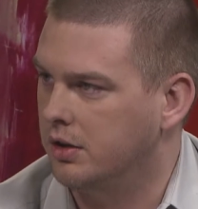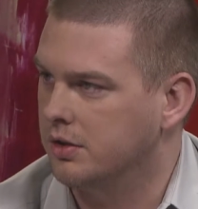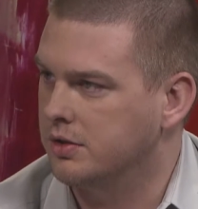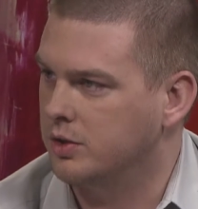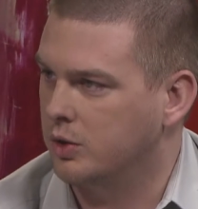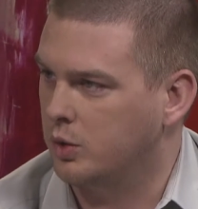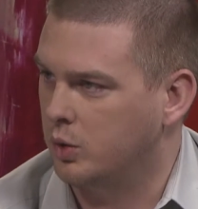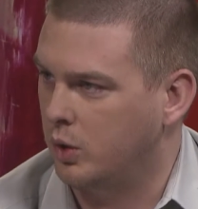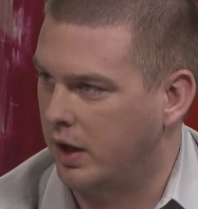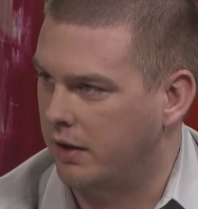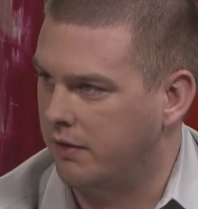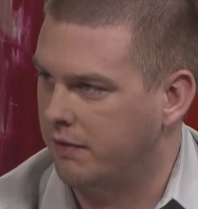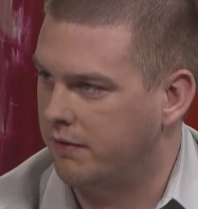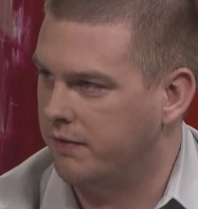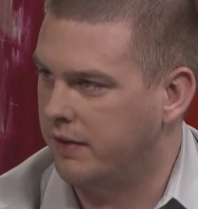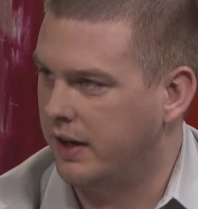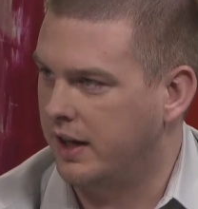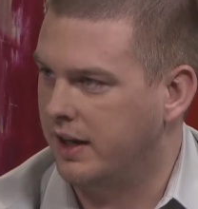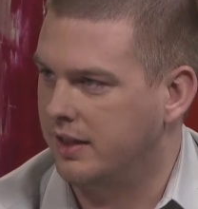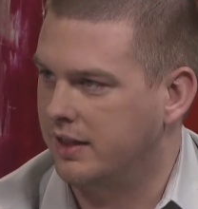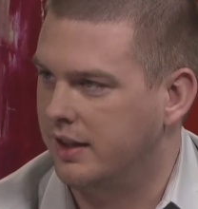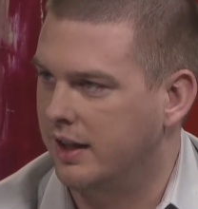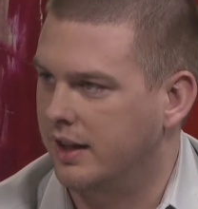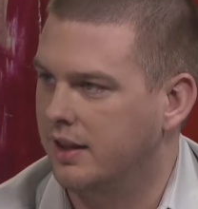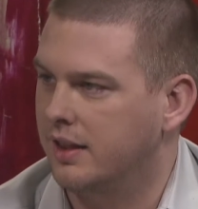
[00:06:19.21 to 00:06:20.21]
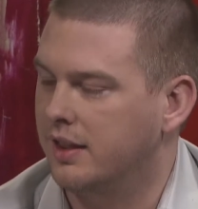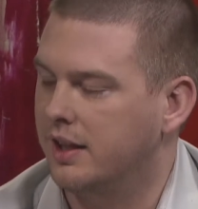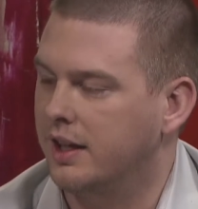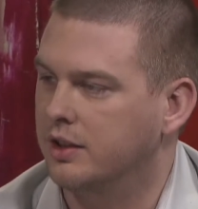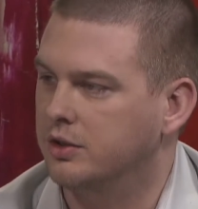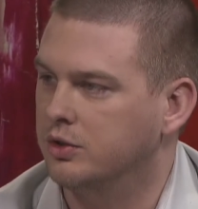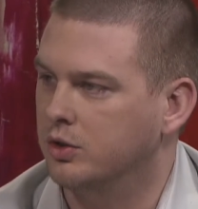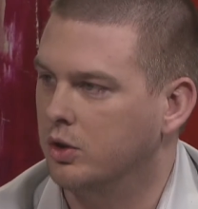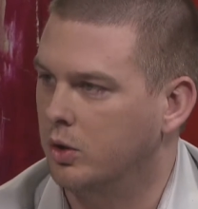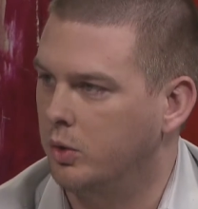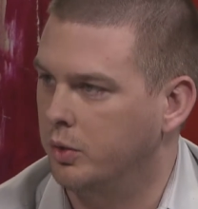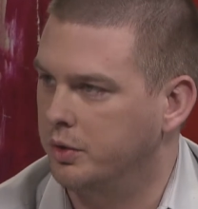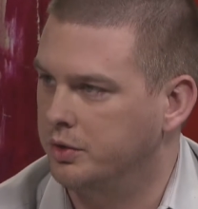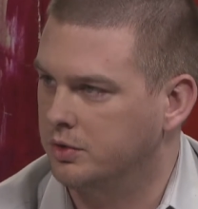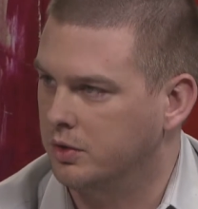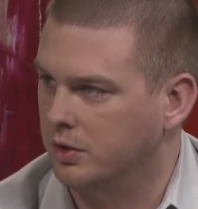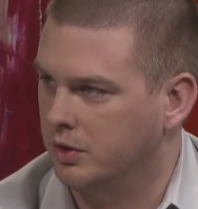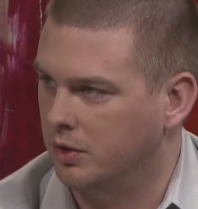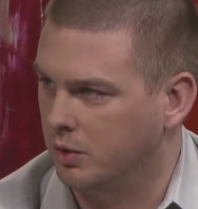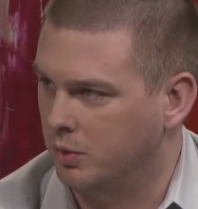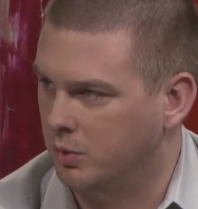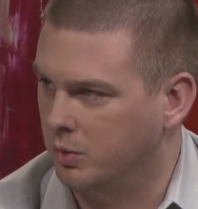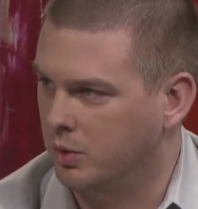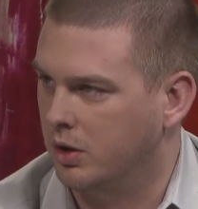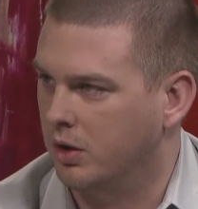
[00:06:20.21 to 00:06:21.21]
So you have faith that things are always going
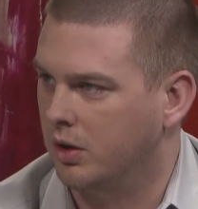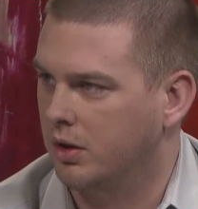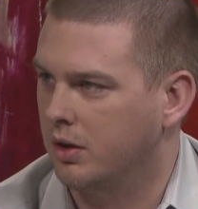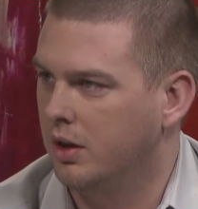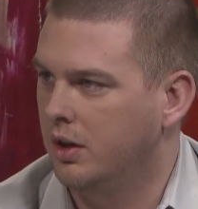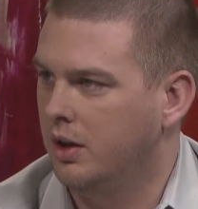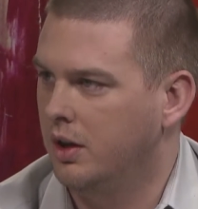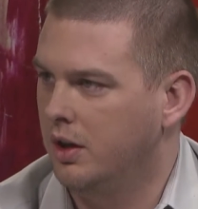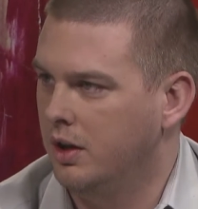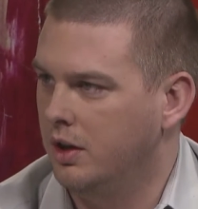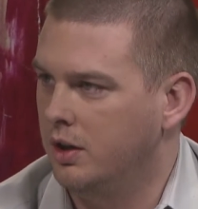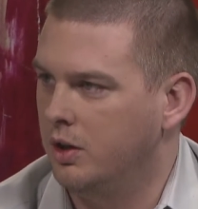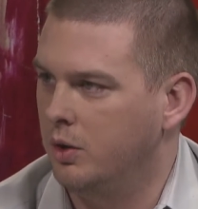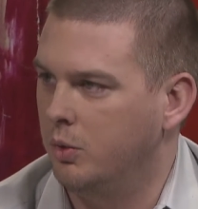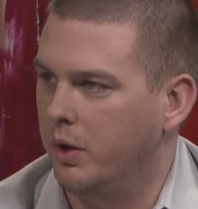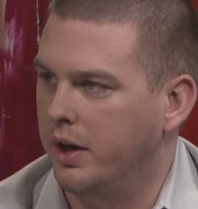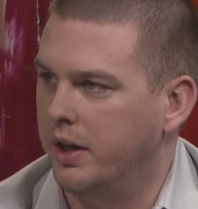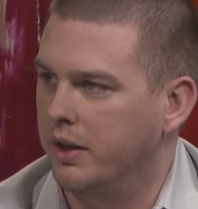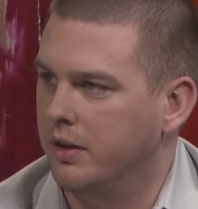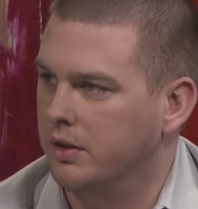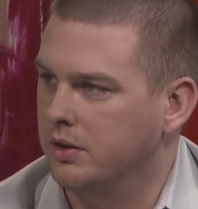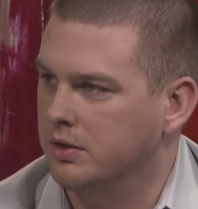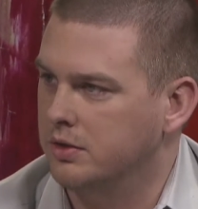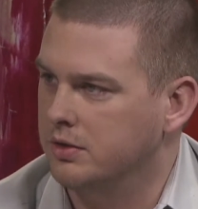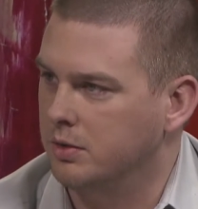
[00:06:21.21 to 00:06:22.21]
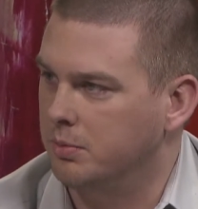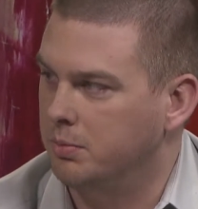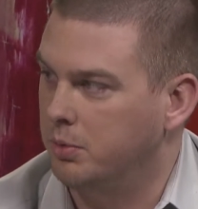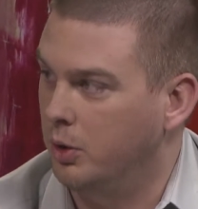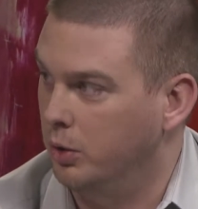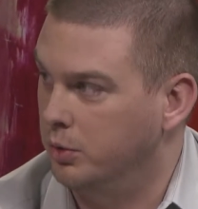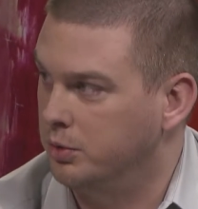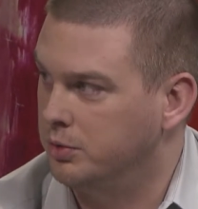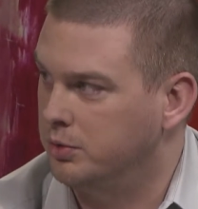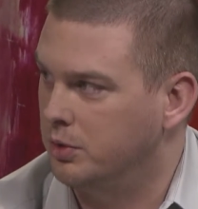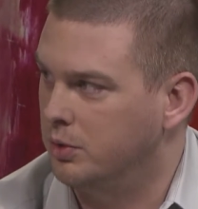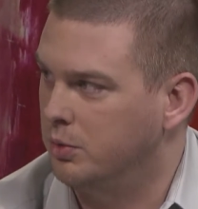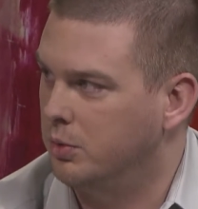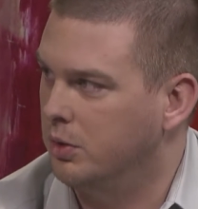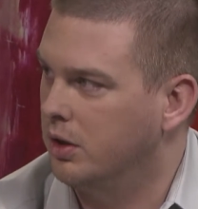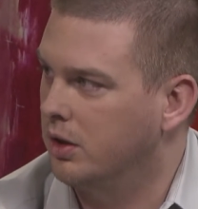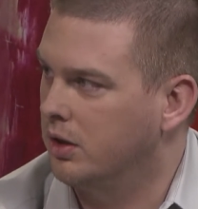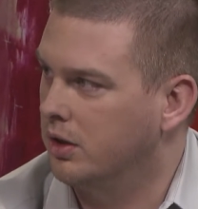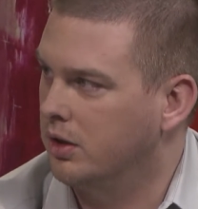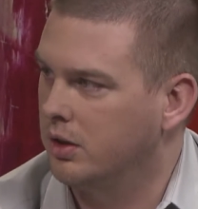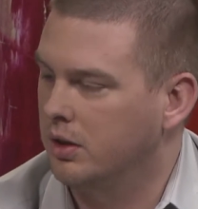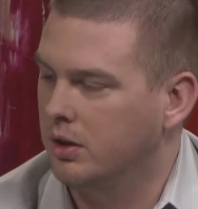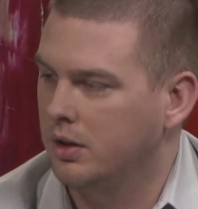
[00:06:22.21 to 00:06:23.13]
to work the way they're supposed to work.